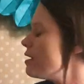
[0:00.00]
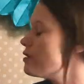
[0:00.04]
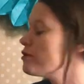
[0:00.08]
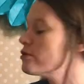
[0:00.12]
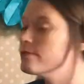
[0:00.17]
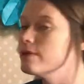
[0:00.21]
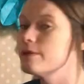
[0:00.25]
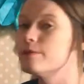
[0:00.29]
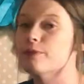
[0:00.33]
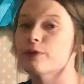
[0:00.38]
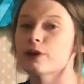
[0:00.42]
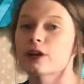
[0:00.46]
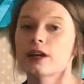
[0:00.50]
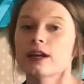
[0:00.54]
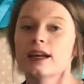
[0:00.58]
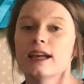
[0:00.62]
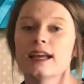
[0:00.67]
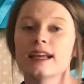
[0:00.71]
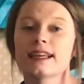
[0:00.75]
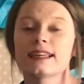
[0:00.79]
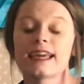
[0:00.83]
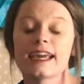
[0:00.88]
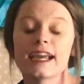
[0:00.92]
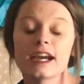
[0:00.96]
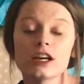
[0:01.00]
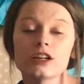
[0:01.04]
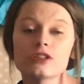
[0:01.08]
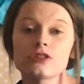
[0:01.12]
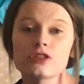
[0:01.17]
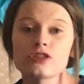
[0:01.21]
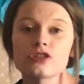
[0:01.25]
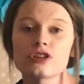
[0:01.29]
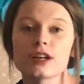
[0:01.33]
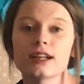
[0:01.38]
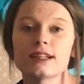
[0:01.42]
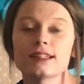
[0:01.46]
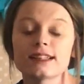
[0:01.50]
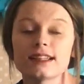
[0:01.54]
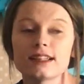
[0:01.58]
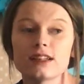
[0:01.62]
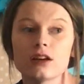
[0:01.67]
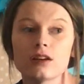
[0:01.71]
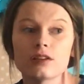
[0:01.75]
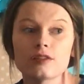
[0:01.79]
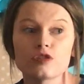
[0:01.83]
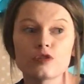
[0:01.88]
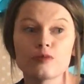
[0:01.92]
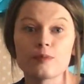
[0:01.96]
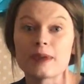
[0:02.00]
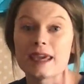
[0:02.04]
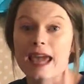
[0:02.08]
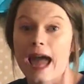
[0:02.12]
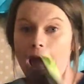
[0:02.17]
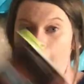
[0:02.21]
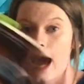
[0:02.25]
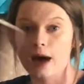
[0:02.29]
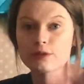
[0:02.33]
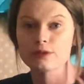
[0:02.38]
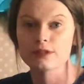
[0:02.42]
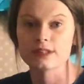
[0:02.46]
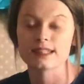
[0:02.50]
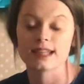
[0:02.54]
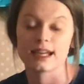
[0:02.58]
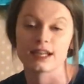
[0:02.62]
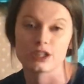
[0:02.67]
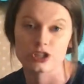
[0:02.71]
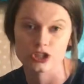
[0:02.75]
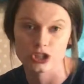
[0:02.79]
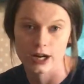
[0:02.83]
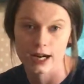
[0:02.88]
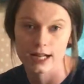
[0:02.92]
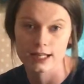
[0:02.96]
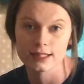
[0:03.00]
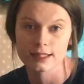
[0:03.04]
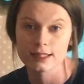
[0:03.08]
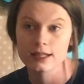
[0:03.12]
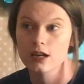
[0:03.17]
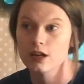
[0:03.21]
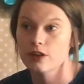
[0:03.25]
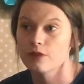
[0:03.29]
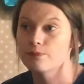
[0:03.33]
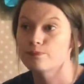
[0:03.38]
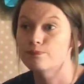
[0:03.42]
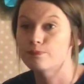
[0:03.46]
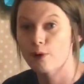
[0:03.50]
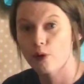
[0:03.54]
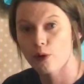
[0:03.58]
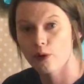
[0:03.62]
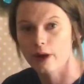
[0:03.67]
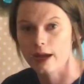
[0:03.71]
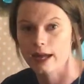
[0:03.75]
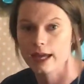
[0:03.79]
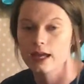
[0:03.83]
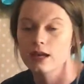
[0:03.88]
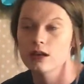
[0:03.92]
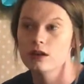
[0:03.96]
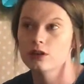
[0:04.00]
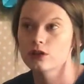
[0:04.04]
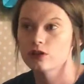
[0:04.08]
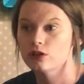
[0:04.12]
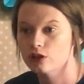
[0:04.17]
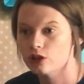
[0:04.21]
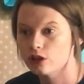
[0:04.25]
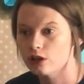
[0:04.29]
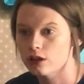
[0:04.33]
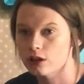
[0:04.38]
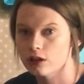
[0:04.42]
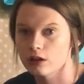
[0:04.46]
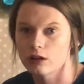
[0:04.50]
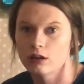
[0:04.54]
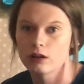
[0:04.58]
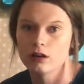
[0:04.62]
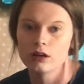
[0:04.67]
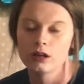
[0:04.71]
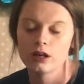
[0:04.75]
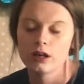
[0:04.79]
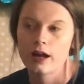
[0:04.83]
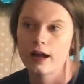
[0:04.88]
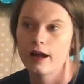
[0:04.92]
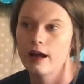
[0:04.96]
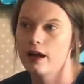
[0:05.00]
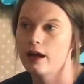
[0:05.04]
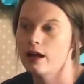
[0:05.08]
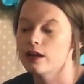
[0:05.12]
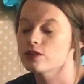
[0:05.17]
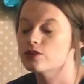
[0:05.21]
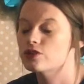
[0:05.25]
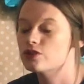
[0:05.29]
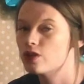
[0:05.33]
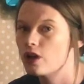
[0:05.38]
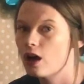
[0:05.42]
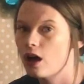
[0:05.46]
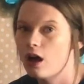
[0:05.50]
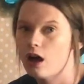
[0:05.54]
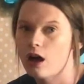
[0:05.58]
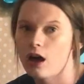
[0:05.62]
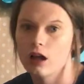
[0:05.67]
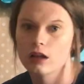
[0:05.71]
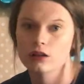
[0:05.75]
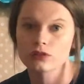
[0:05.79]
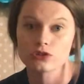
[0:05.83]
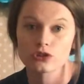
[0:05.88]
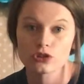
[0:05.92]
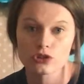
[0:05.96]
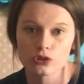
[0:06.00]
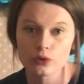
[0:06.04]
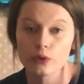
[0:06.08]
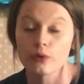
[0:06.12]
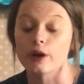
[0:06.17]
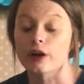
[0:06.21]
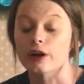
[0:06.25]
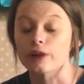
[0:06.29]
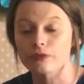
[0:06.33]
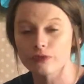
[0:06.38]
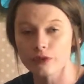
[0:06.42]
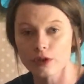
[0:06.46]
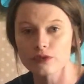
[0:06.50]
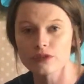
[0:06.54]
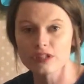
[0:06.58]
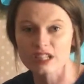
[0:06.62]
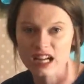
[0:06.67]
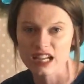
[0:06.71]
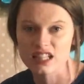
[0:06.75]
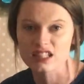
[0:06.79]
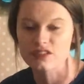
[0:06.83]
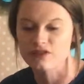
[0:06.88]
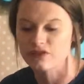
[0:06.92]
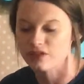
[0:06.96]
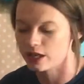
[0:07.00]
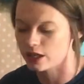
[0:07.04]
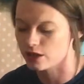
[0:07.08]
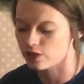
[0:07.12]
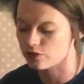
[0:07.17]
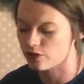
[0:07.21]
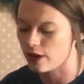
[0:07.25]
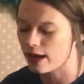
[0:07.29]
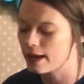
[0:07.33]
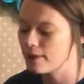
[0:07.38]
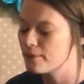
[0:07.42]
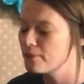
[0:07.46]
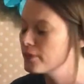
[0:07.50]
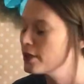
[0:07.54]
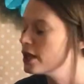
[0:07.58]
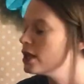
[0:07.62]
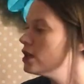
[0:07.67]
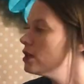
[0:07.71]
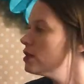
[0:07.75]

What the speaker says: And remember, character traits can also be outside traits. Boy, girl, tall, short, those kinds of things, right?